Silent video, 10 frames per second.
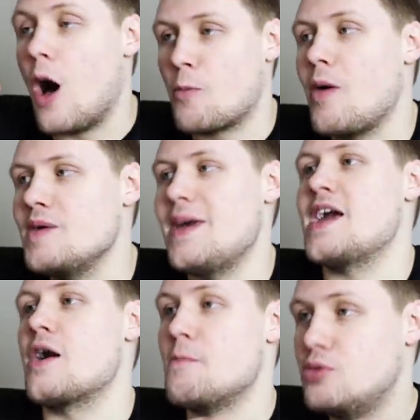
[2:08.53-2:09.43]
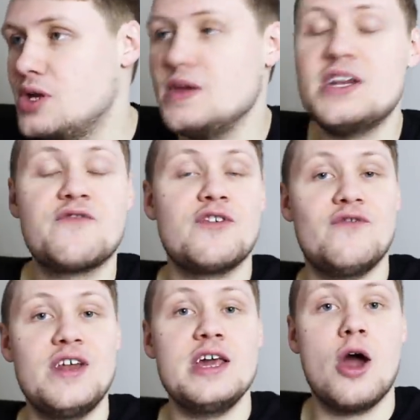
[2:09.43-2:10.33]
I'll probably make a completely
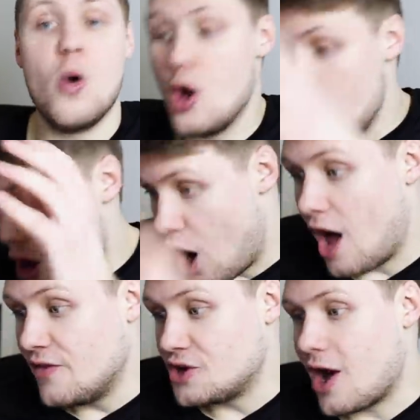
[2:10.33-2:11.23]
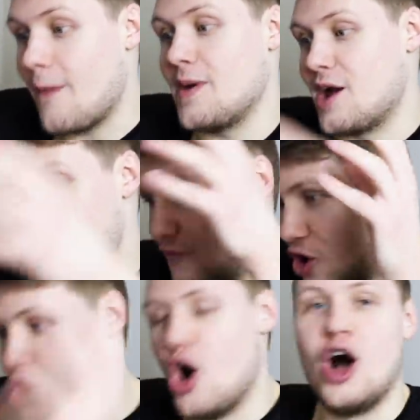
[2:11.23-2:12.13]
different video on the topic of
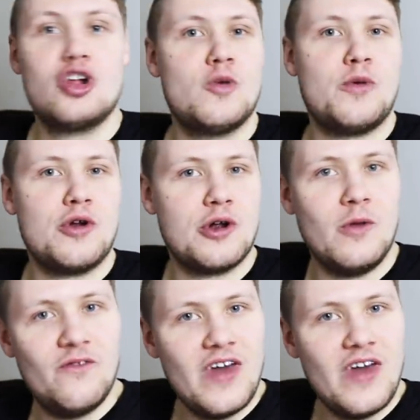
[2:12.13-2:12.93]
entrepreneurial